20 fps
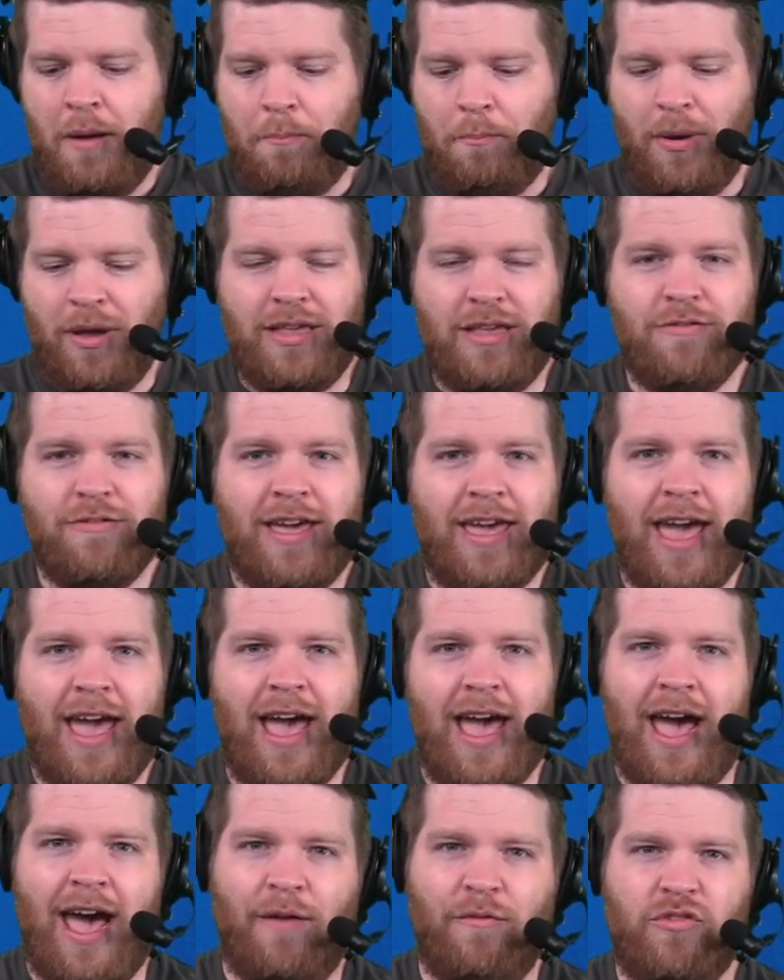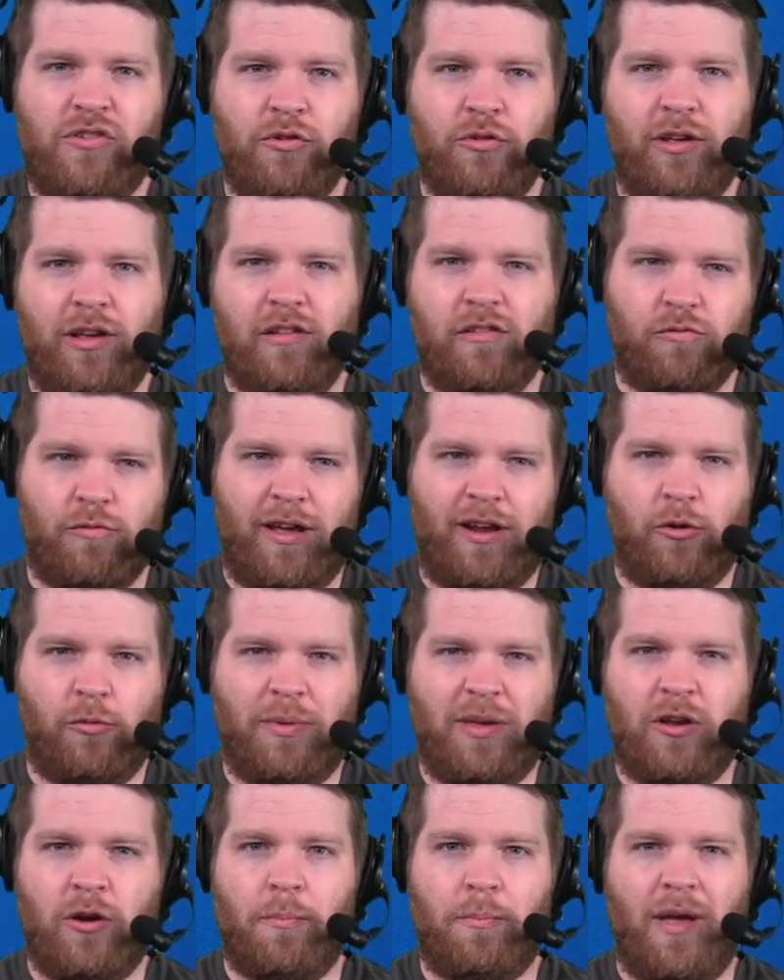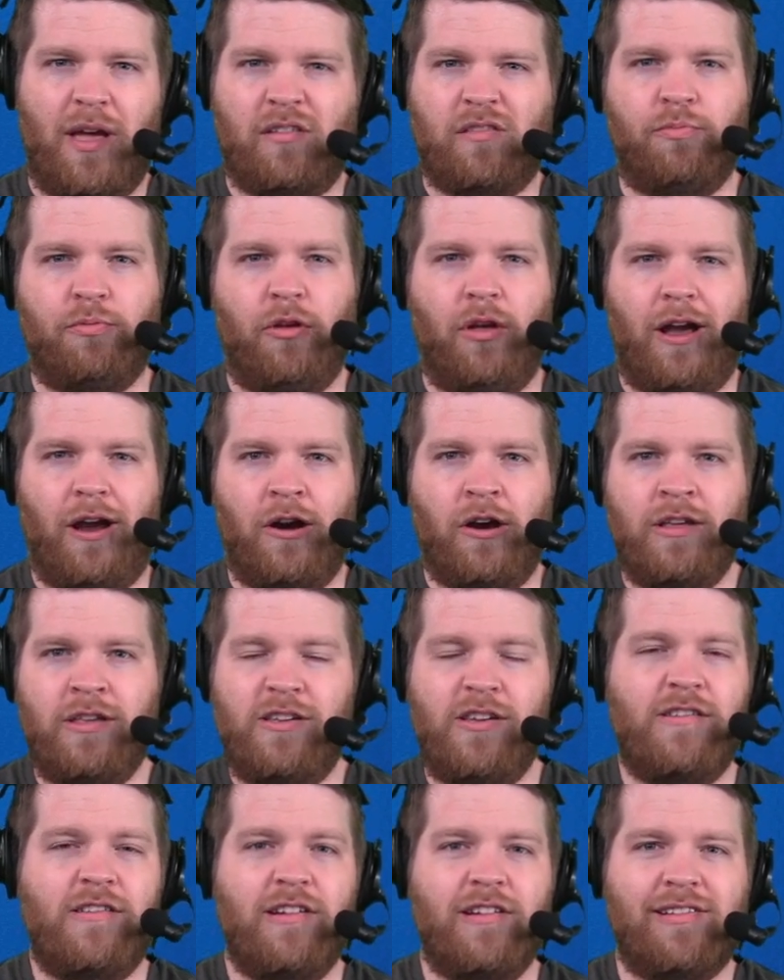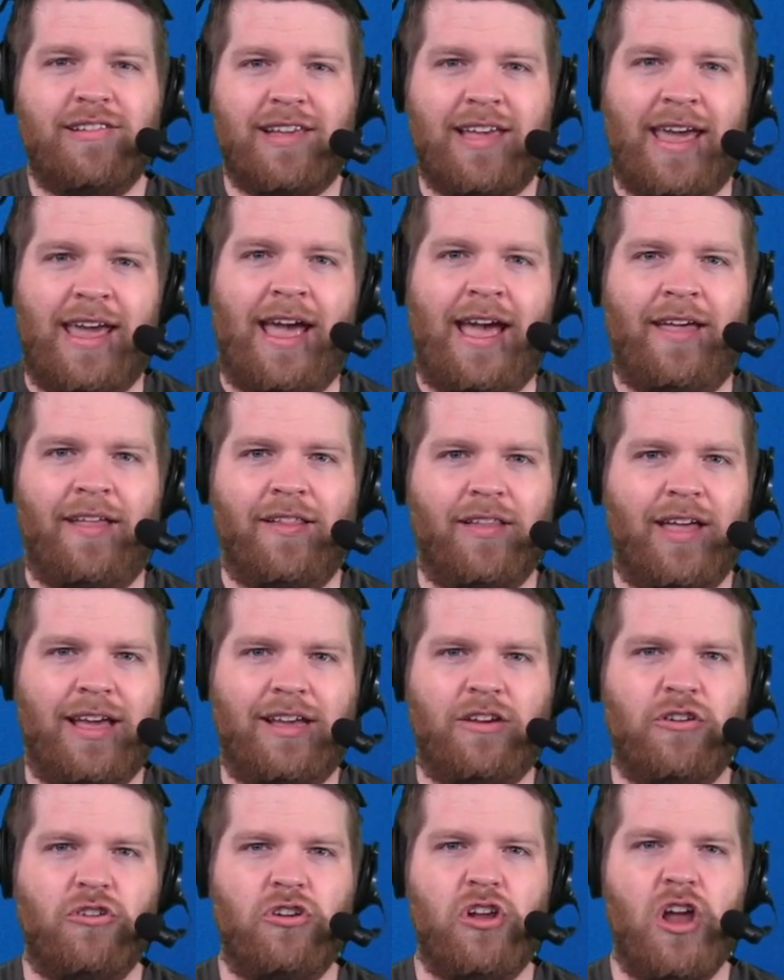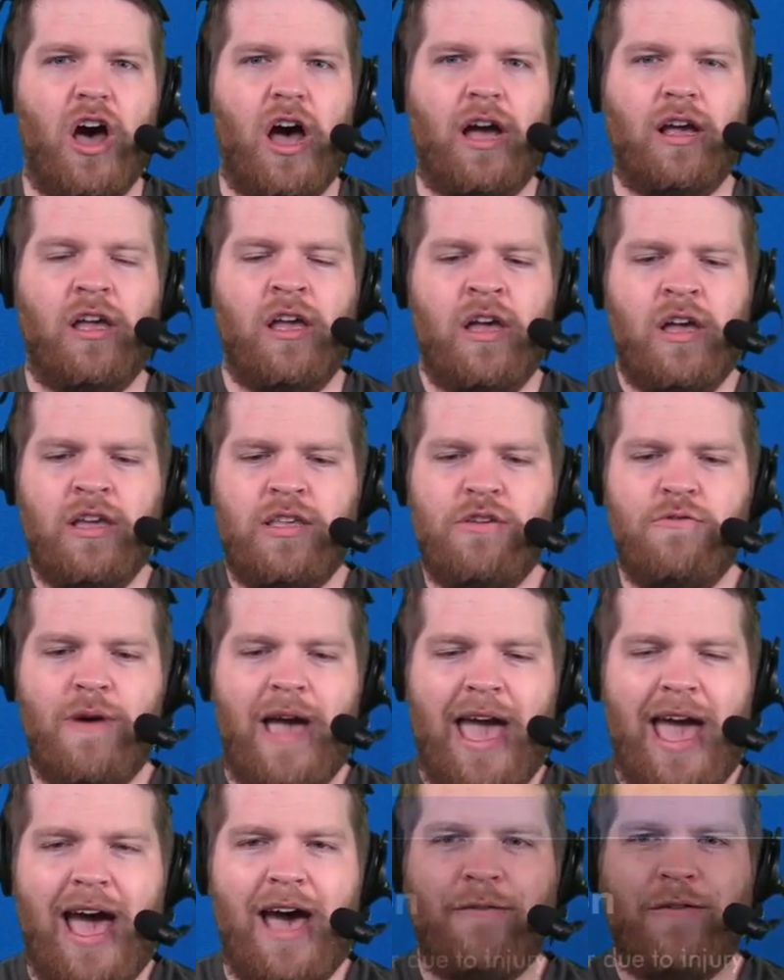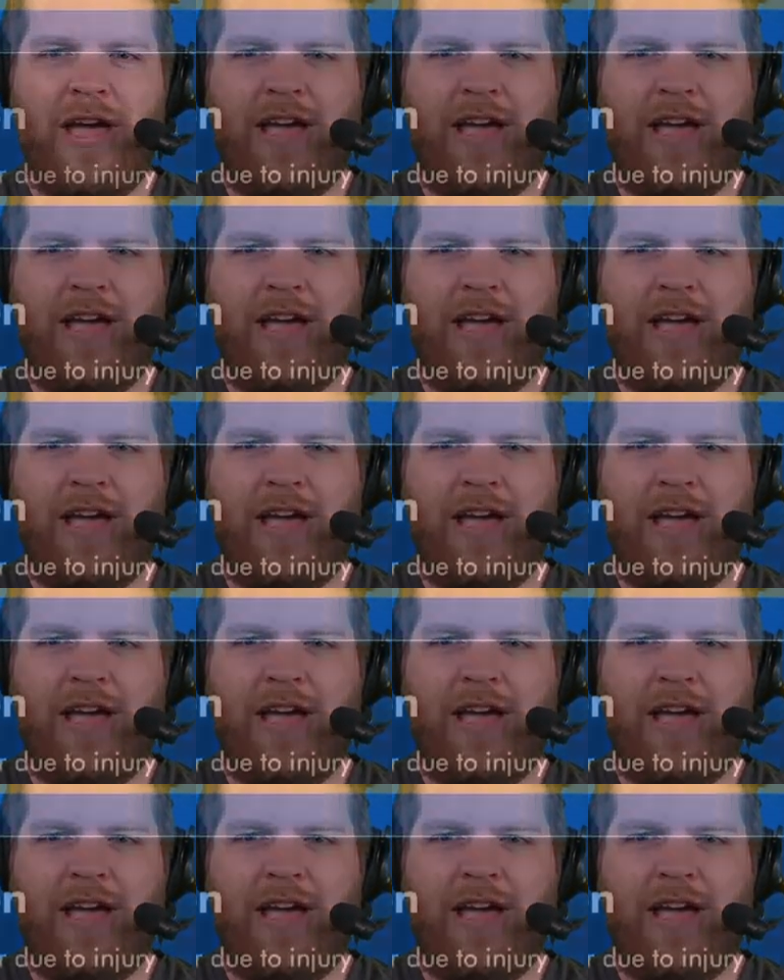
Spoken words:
but you can't have Julius Randle be your best player. You just can't. Like, you're not you have